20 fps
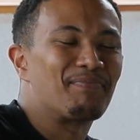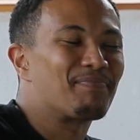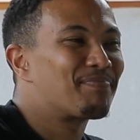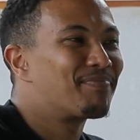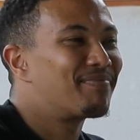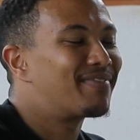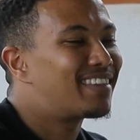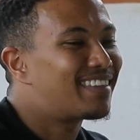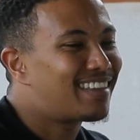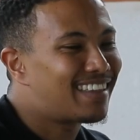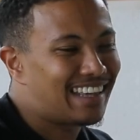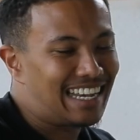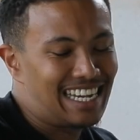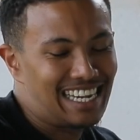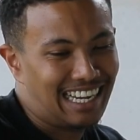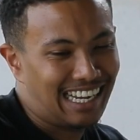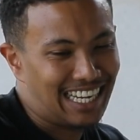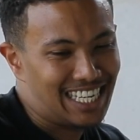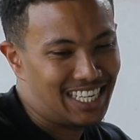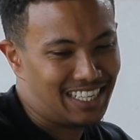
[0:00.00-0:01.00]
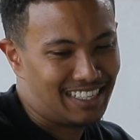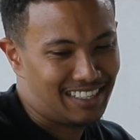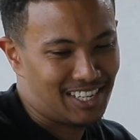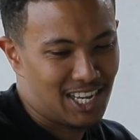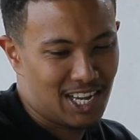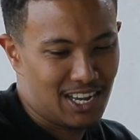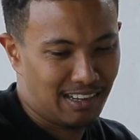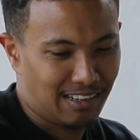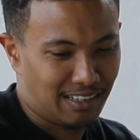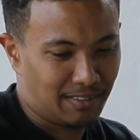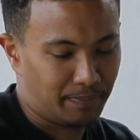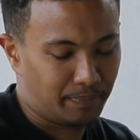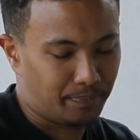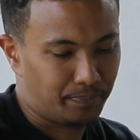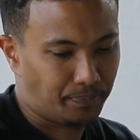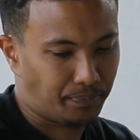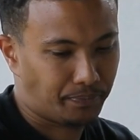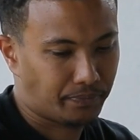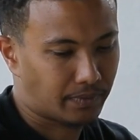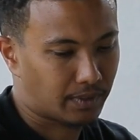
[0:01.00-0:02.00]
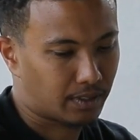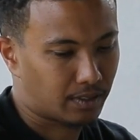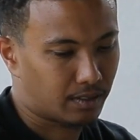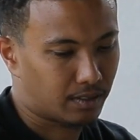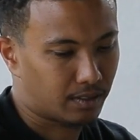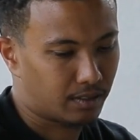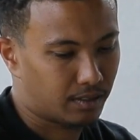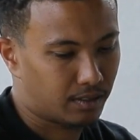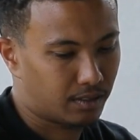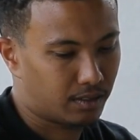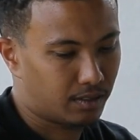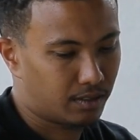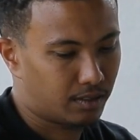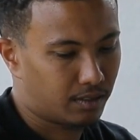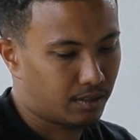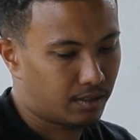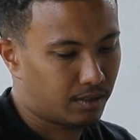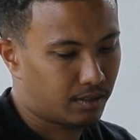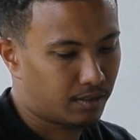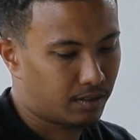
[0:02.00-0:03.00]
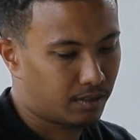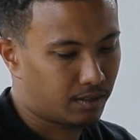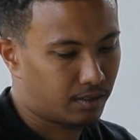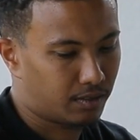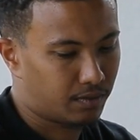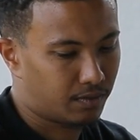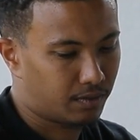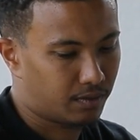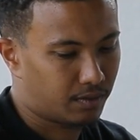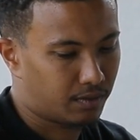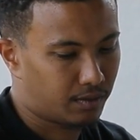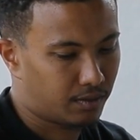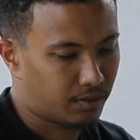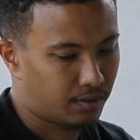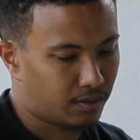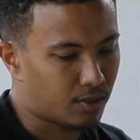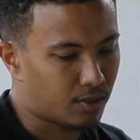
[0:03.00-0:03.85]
I'm gonna tell you two names, and you're gonna describe these people in 2 words.